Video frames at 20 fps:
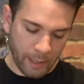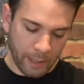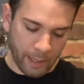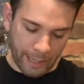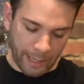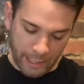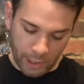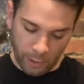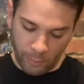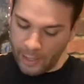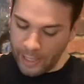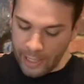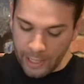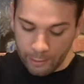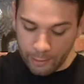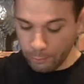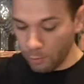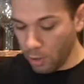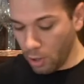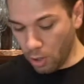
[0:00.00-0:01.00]
and you eat
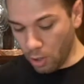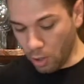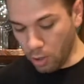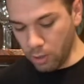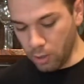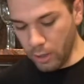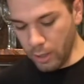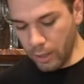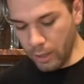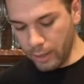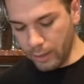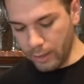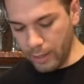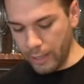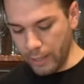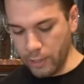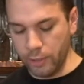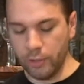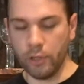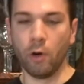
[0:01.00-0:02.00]
it raw, that
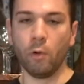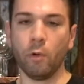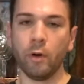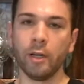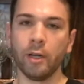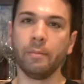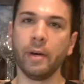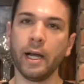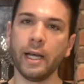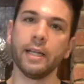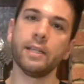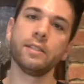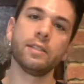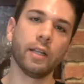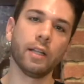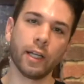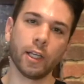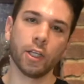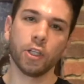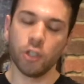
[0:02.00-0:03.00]
you don't want to bite into
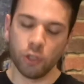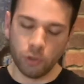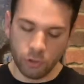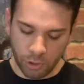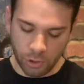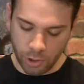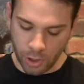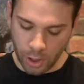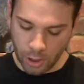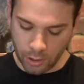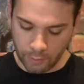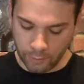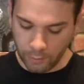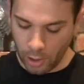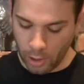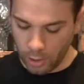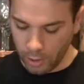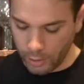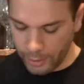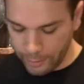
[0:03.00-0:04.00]
like a huge chunk of
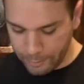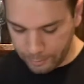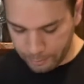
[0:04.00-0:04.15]
garlic.